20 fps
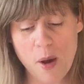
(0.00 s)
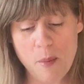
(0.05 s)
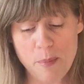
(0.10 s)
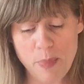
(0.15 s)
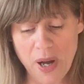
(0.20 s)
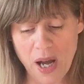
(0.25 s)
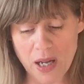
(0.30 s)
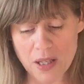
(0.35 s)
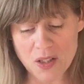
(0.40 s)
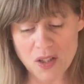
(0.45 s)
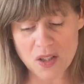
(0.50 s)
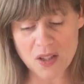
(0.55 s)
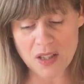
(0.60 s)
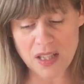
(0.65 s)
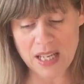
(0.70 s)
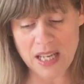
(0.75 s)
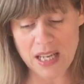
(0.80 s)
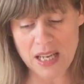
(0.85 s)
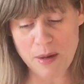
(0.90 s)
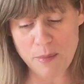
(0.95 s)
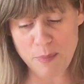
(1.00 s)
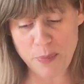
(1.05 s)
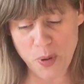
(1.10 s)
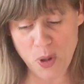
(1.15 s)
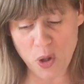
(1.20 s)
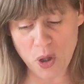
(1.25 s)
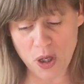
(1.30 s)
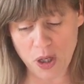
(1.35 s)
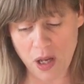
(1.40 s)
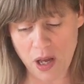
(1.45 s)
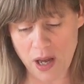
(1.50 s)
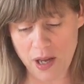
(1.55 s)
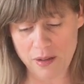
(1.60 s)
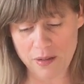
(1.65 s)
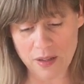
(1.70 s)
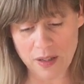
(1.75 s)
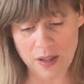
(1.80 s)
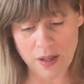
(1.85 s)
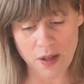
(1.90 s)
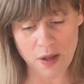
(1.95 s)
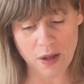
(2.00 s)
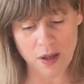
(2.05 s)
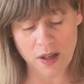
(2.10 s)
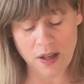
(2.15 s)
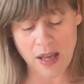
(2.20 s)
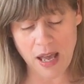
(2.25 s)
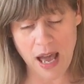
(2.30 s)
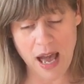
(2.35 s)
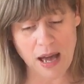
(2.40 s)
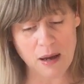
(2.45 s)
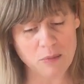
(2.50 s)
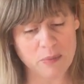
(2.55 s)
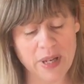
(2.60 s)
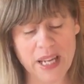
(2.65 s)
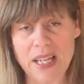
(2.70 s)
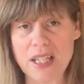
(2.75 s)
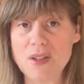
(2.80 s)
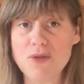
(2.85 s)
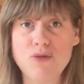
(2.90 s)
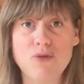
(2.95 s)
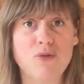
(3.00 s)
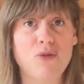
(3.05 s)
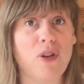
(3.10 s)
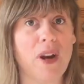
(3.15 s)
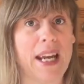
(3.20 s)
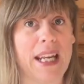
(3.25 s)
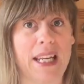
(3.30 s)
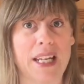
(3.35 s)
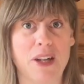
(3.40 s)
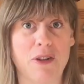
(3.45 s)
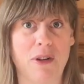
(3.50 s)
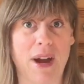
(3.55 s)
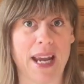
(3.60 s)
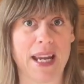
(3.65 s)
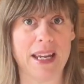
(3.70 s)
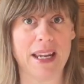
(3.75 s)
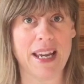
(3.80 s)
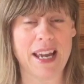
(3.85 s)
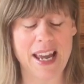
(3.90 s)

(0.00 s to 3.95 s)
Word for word: But the booklet um, is really great.